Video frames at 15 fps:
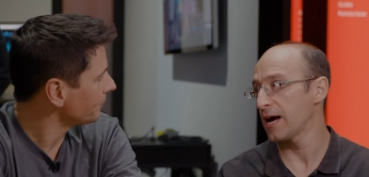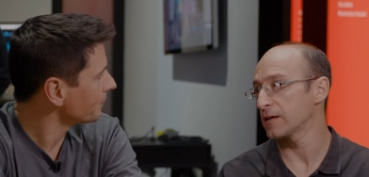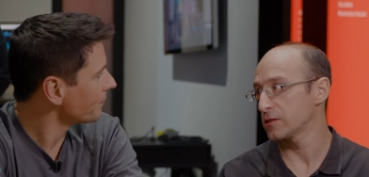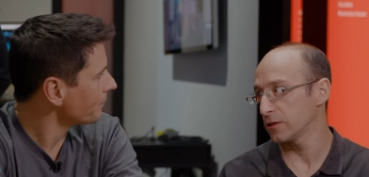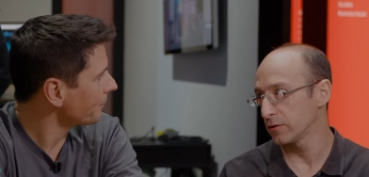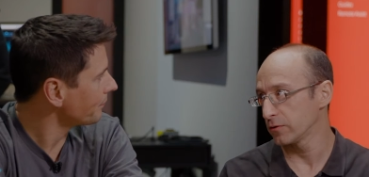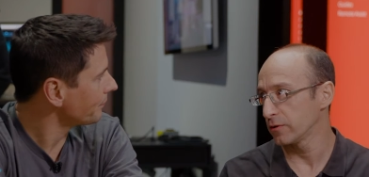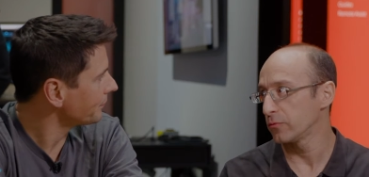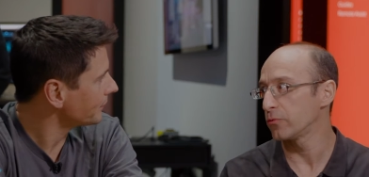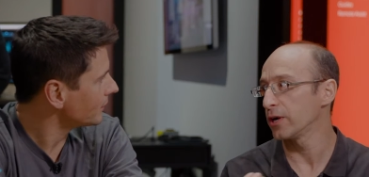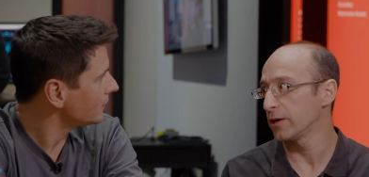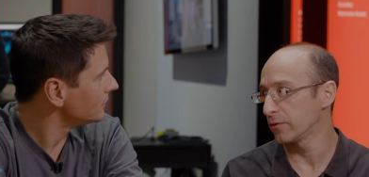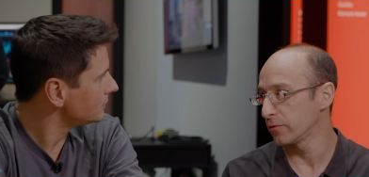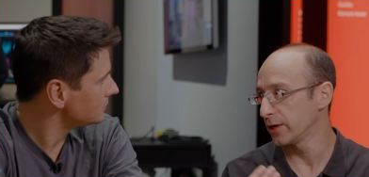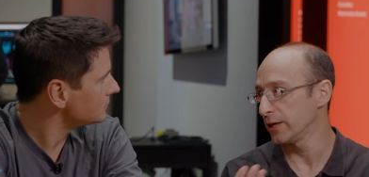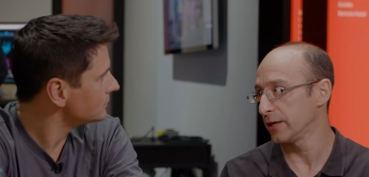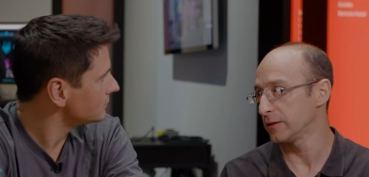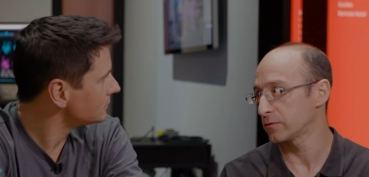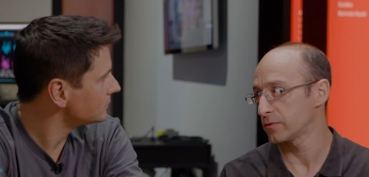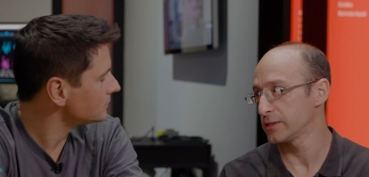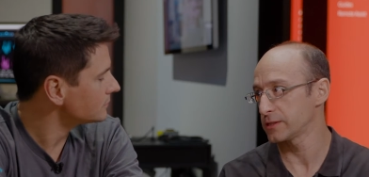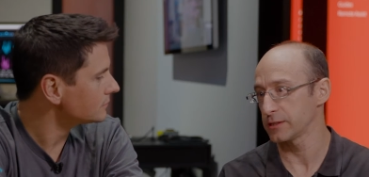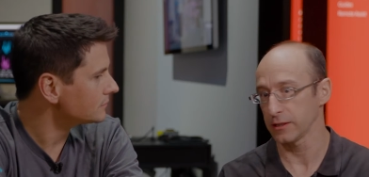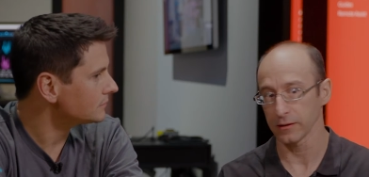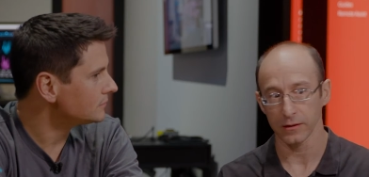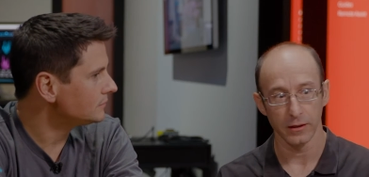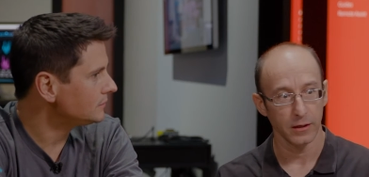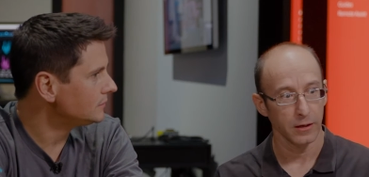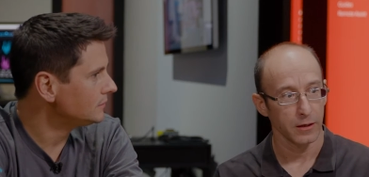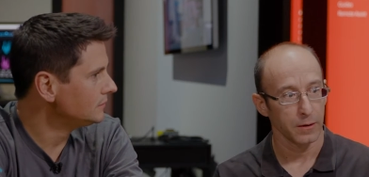Speaker 1: actually really, really interesting
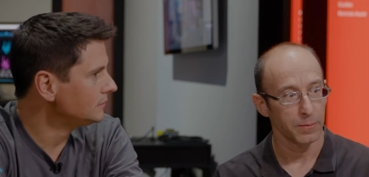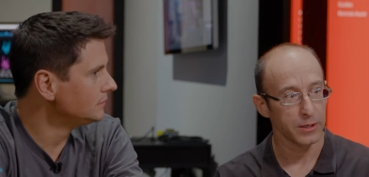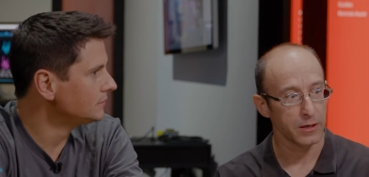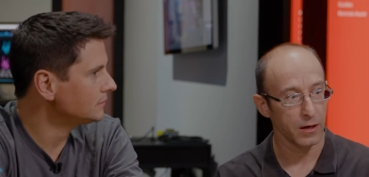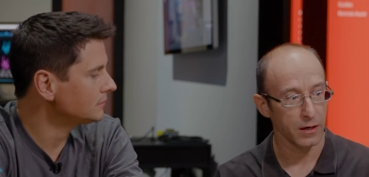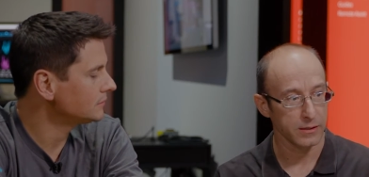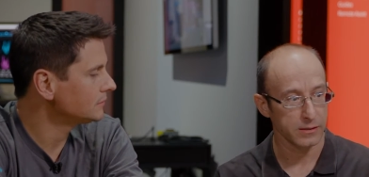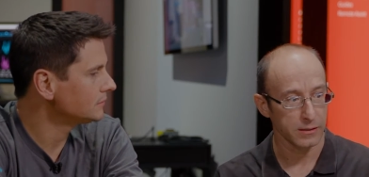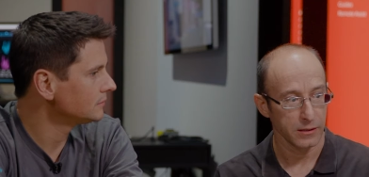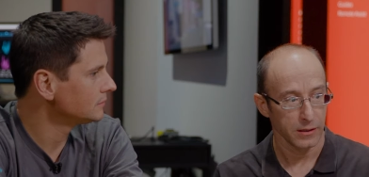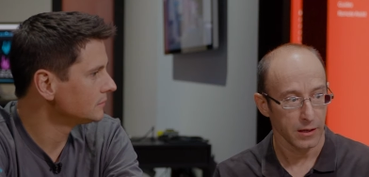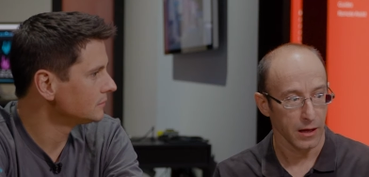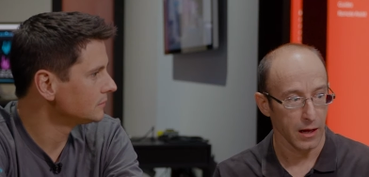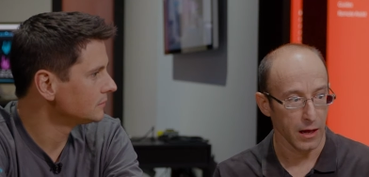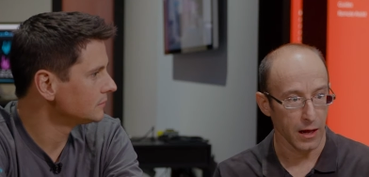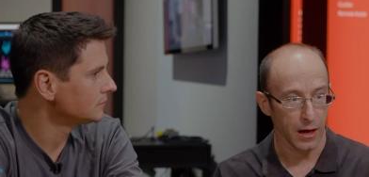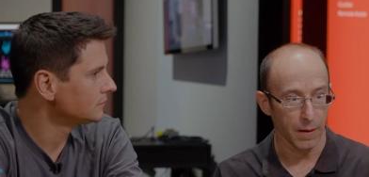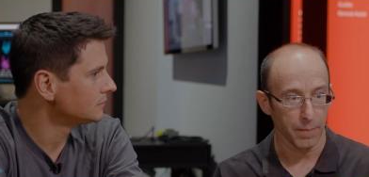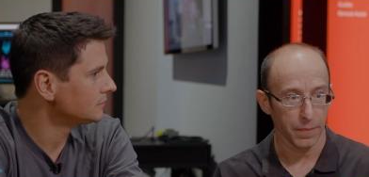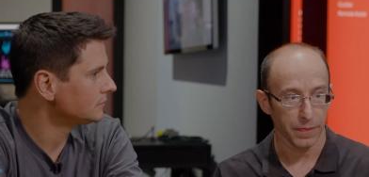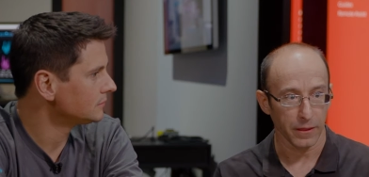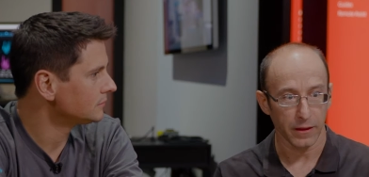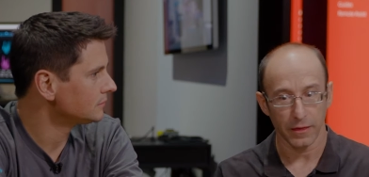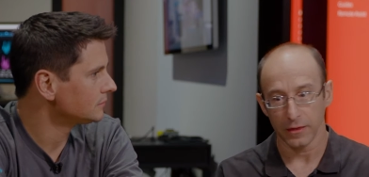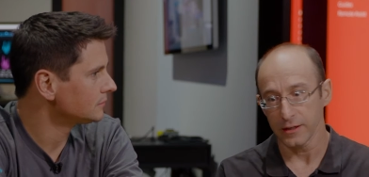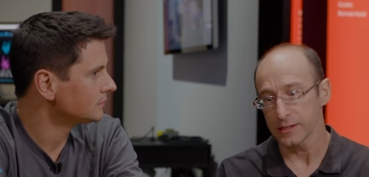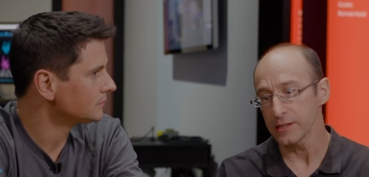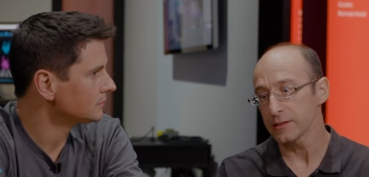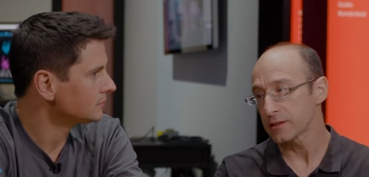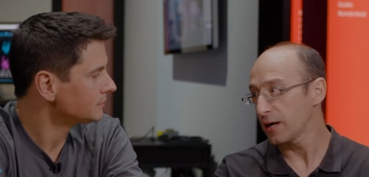because um,
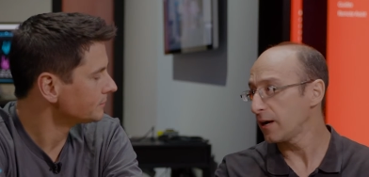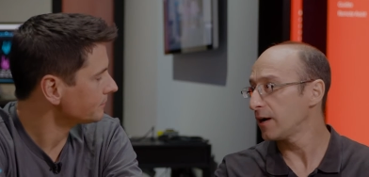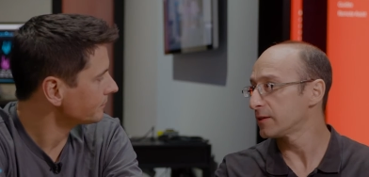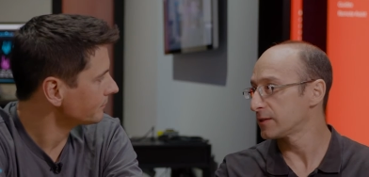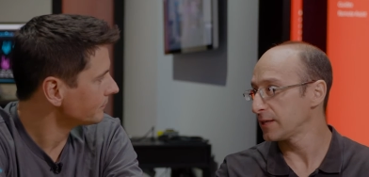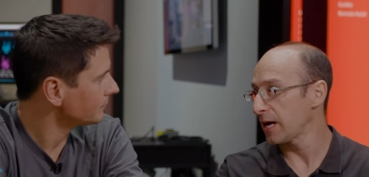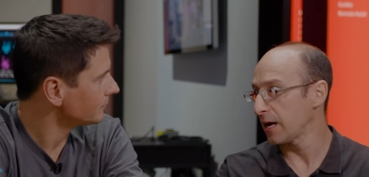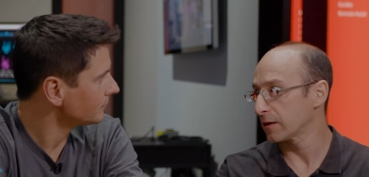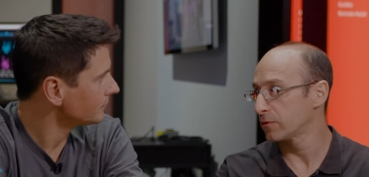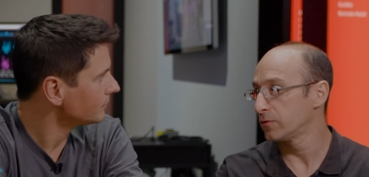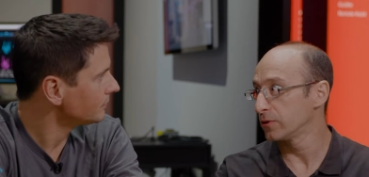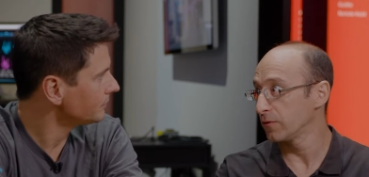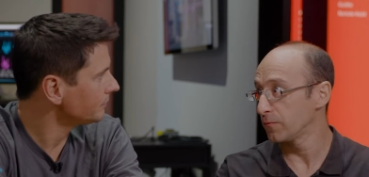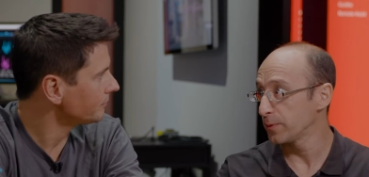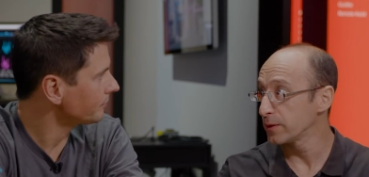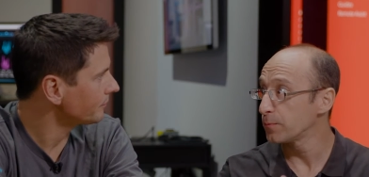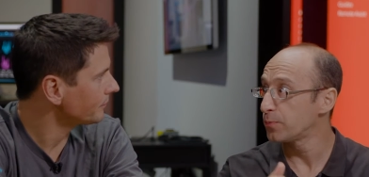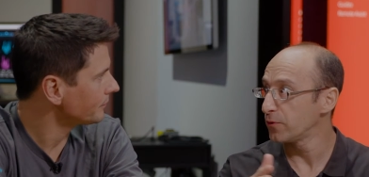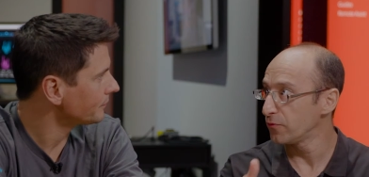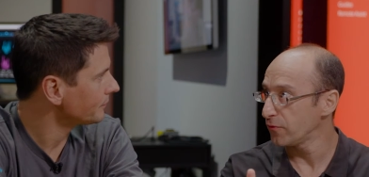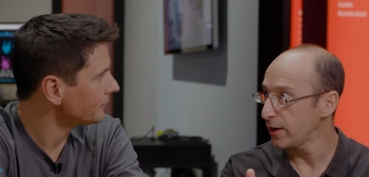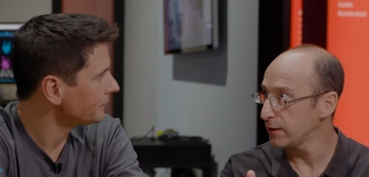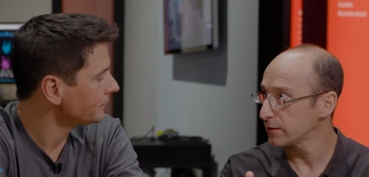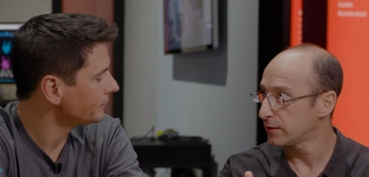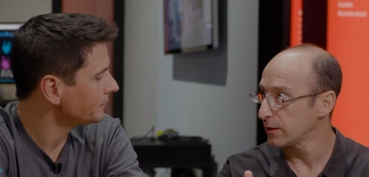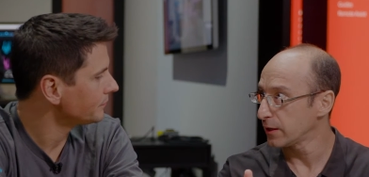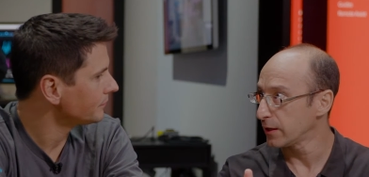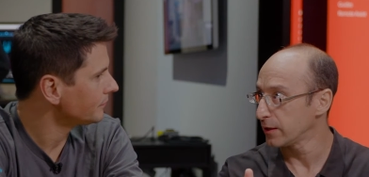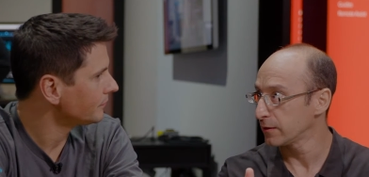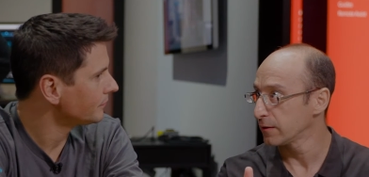this entire attack could have been
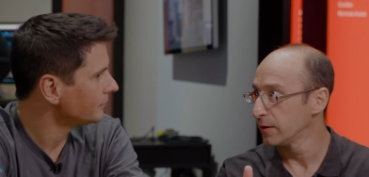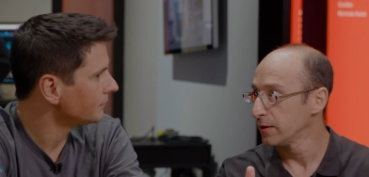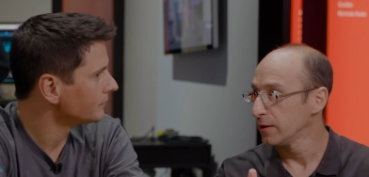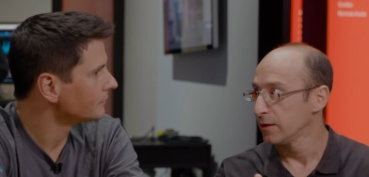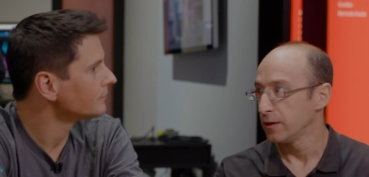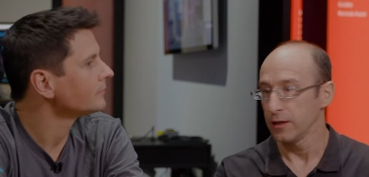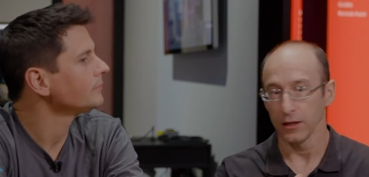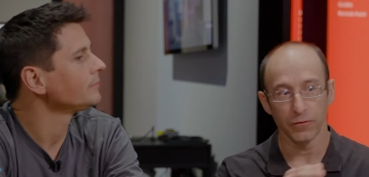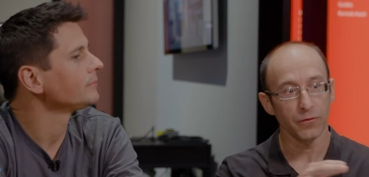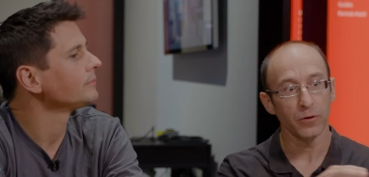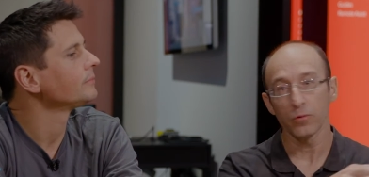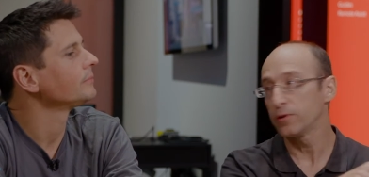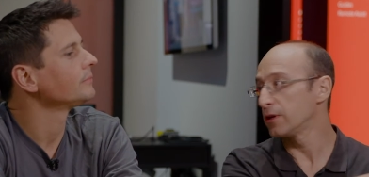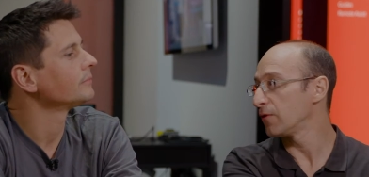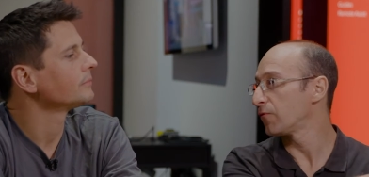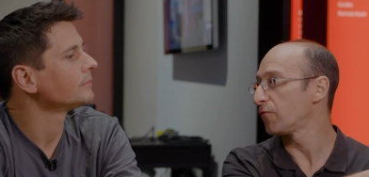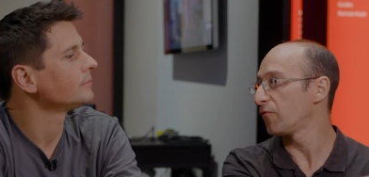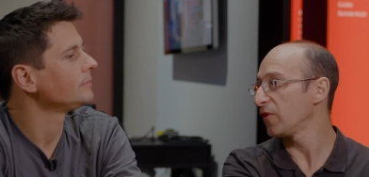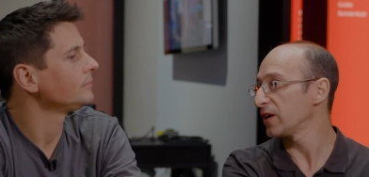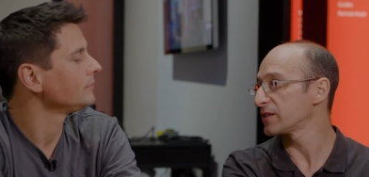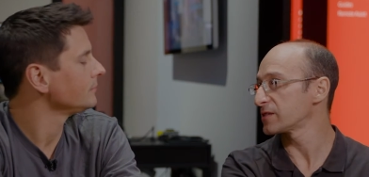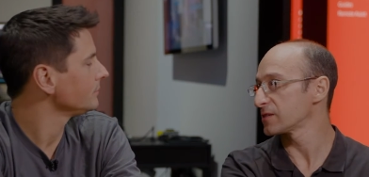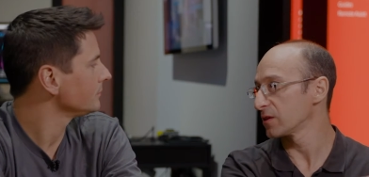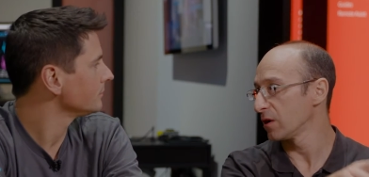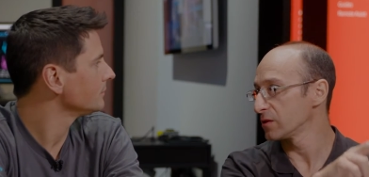prevented if we would have fixed